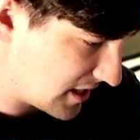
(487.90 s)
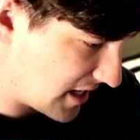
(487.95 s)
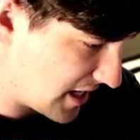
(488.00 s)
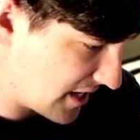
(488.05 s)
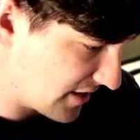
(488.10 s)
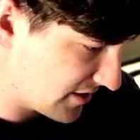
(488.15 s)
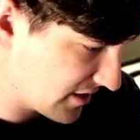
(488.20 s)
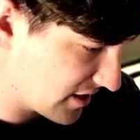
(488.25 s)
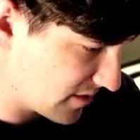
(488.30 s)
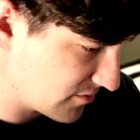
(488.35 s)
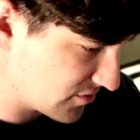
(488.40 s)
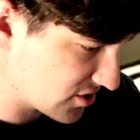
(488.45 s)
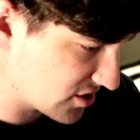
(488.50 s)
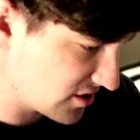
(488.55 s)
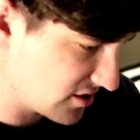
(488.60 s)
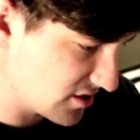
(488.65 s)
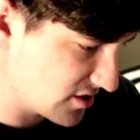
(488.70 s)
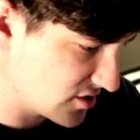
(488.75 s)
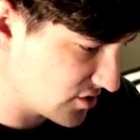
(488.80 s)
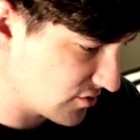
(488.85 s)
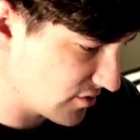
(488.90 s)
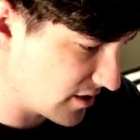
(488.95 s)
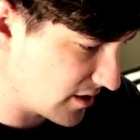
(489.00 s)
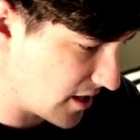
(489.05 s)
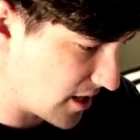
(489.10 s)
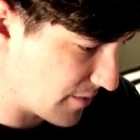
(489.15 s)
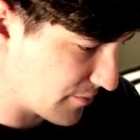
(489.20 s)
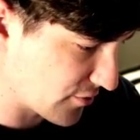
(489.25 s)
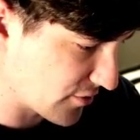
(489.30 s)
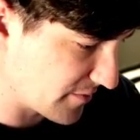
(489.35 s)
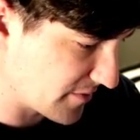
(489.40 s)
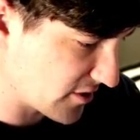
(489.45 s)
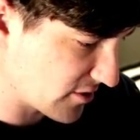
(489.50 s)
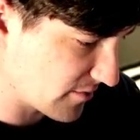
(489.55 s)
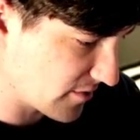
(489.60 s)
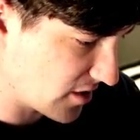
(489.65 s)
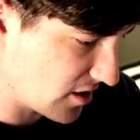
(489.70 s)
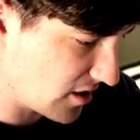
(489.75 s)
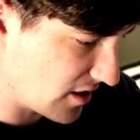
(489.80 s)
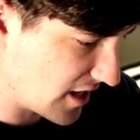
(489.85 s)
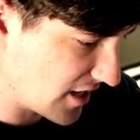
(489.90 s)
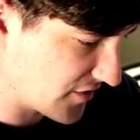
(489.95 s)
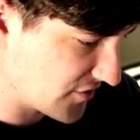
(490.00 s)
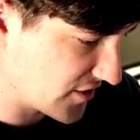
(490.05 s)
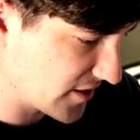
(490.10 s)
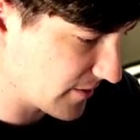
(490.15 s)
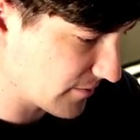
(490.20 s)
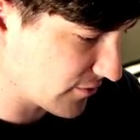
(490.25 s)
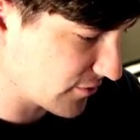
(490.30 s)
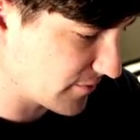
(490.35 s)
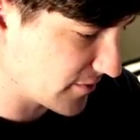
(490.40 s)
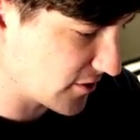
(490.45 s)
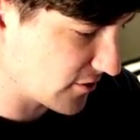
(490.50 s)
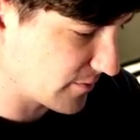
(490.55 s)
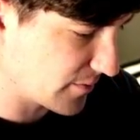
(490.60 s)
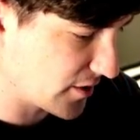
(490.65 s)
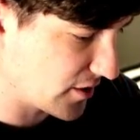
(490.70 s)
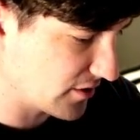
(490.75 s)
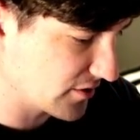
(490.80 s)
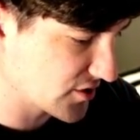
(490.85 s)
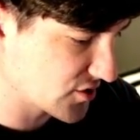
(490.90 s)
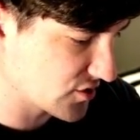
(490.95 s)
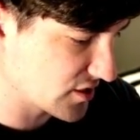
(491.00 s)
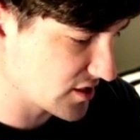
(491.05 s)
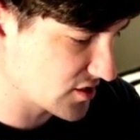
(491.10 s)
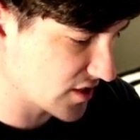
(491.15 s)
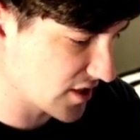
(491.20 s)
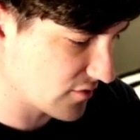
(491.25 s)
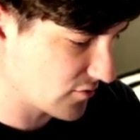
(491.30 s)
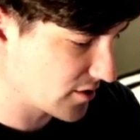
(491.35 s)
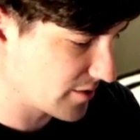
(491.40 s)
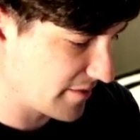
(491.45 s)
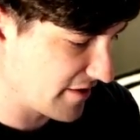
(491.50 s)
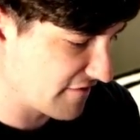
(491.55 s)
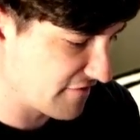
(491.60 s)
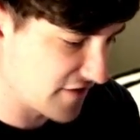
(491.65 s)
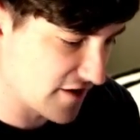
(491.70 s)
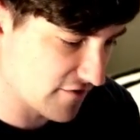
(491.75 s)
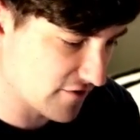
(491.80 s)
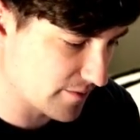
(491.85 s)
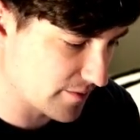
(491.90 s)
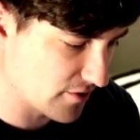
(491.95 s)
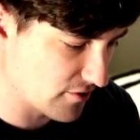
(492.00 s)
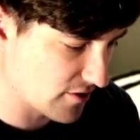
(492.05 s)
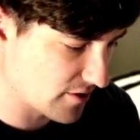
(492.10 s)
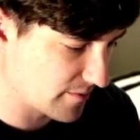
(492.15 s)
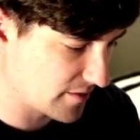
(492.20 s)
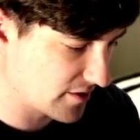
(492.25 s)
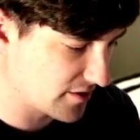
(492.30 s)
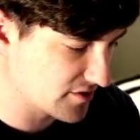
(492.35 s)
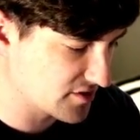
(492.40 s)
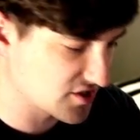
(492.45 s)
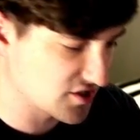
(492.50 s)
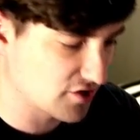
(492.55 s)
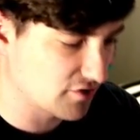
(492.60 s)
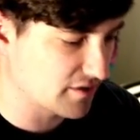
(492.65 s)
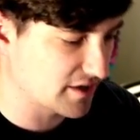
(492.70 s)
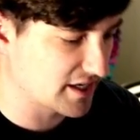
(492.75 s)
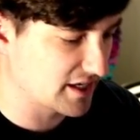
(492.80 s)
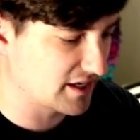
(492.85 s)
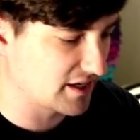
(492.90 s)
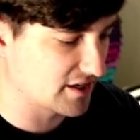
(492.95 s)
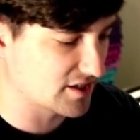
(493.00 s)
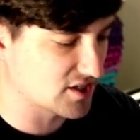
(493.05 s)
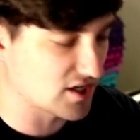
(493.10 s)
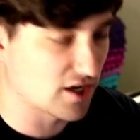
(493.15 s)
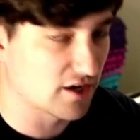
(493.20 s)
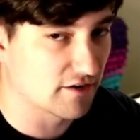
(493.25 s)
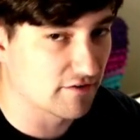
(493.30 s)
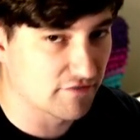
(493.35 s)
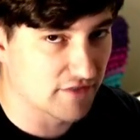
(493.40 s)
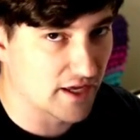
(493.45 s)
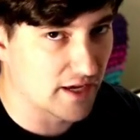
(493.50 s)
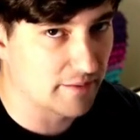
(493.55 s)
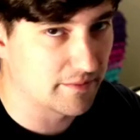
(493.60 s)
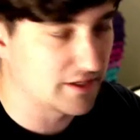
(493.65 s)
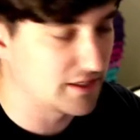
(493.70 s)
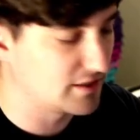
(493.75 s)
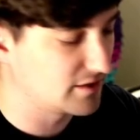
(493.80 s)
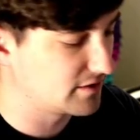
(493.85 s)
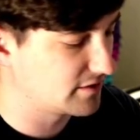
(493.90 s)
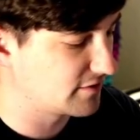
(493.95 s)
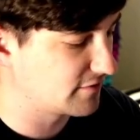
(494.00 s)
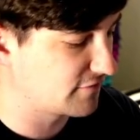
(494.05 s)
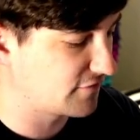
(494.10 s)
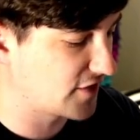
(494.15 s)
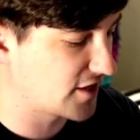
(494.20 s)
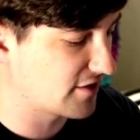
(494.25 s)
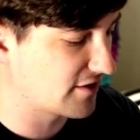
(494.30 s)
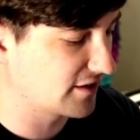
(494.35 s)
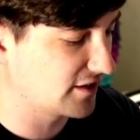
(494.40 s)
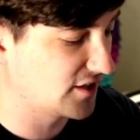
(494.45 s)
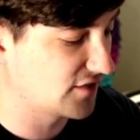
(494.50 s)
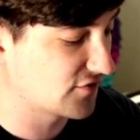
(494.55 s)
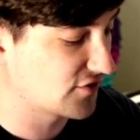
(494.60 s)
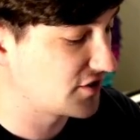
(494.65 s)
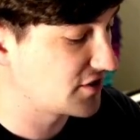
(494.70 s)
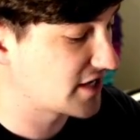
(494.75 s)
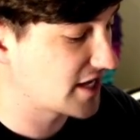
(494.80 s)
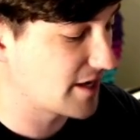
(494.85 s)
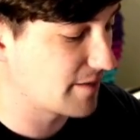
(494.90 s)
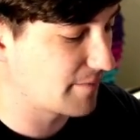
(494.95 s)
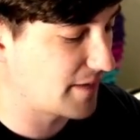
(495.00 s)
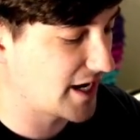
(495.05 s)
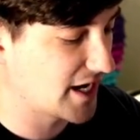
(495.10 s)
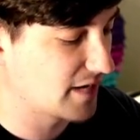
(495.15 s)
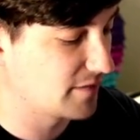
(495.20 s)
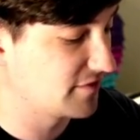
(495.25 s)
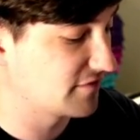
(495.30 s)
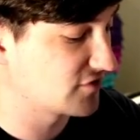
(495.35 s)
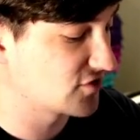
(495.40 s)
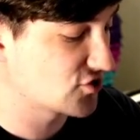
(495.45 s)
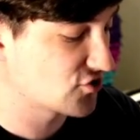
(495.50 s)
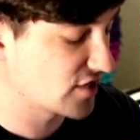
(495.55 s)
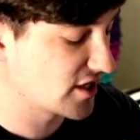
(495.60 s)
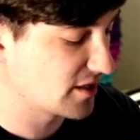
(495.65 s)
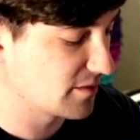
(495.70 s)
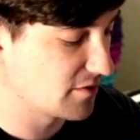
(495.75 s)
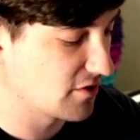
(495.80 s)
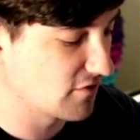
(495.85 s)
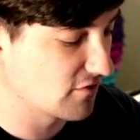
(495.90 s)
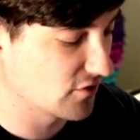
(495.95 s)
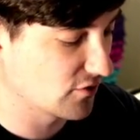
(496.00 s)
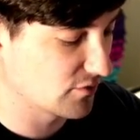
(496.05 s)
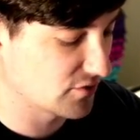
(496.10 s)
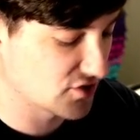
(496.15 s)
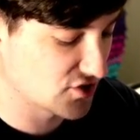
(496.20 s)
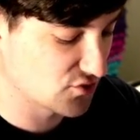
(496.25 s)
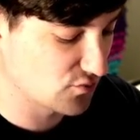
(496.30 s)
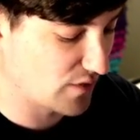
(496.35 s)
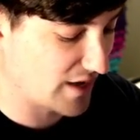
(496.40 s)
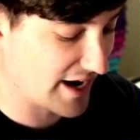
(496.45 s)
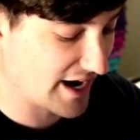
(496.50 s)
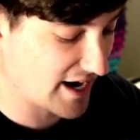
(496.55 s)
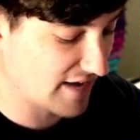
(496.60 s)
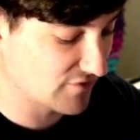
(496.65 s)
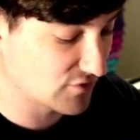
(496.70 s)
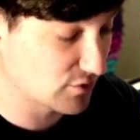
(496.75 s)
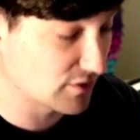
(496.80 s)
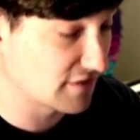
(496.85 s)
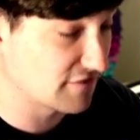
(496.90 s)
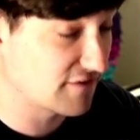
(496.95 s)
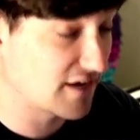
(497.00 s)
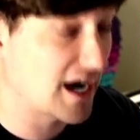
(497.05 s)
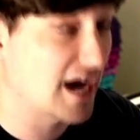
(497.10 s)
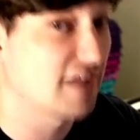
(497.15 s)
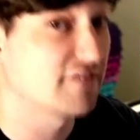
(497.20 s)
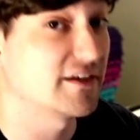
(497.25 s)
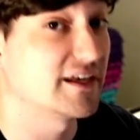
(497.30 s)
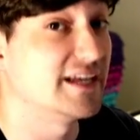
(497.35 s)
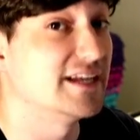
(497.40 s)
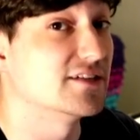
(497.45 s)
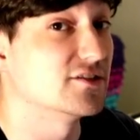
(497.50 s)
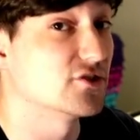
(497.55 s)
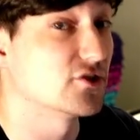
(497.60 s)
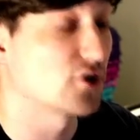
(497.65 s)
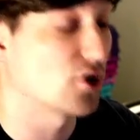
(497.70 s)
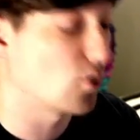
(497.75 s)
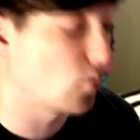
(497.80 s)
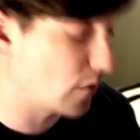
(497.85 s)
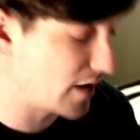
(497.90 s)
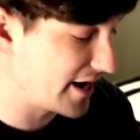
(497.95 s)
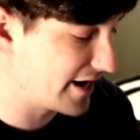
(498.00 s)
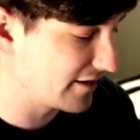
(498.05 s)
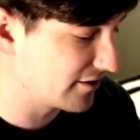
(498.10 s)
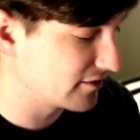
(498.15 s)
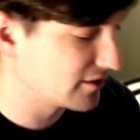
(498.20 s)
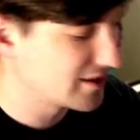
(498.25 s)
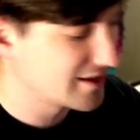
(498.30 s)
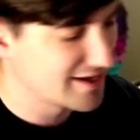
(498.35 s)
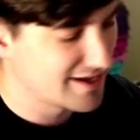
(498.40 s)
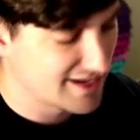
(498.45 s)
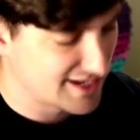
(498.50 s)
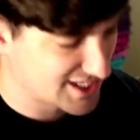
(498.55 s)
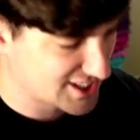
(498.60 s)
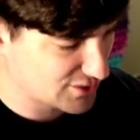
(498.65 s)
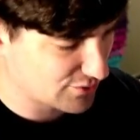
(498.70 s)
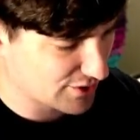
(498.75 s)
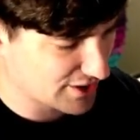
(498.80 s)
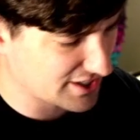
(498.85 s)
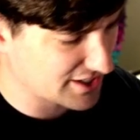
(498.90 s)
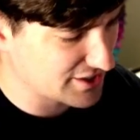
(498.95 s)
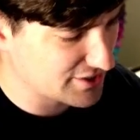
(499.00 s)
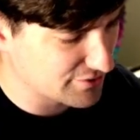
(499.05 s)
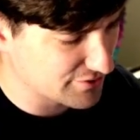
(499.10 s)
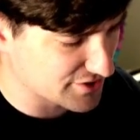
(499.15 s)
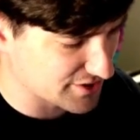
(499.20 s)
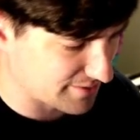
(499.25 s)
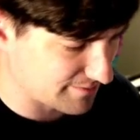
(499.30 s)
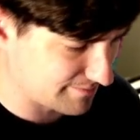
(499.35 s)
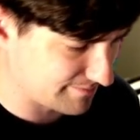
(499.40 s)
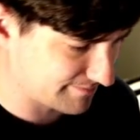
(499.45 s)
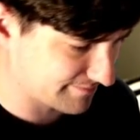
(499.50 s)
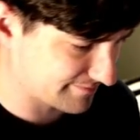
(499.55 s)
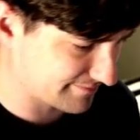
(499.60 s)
I think I'm just going to do a Premier Ball. I think Premier Ball it's like one of my favorite Pokeballs. You don't get a ton of them in Fire Red Leaf Green. You can't buy them. You have to trade them over, which is why I have 25. It took a while, so we're going to use them.